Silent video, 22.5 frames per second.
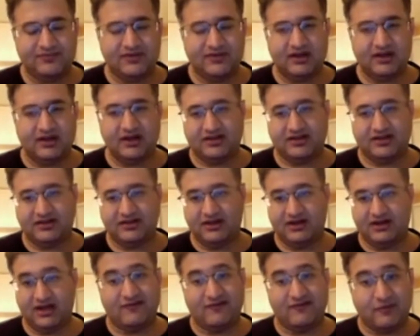And I
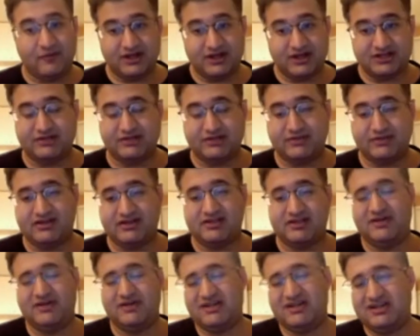think everybody should admit to this
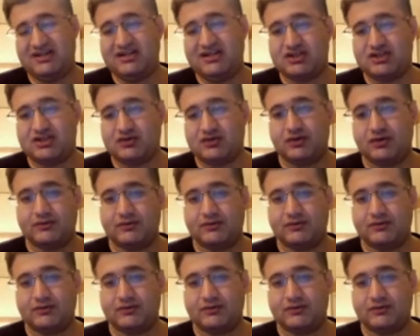because it is true.